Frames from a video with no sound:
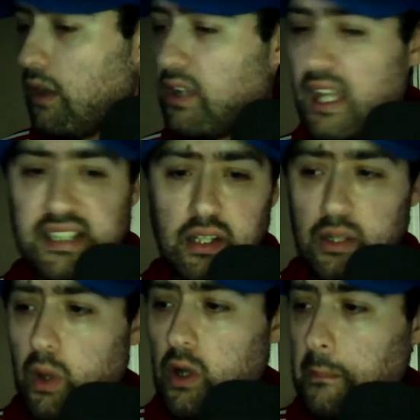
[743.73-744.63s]
Okay, so in the
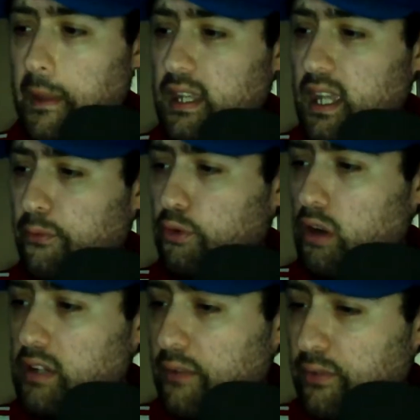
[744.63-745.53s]
welcome pack you get
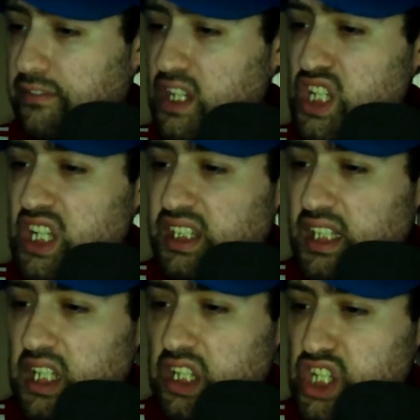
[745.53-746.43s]
Ferrari F50 GT,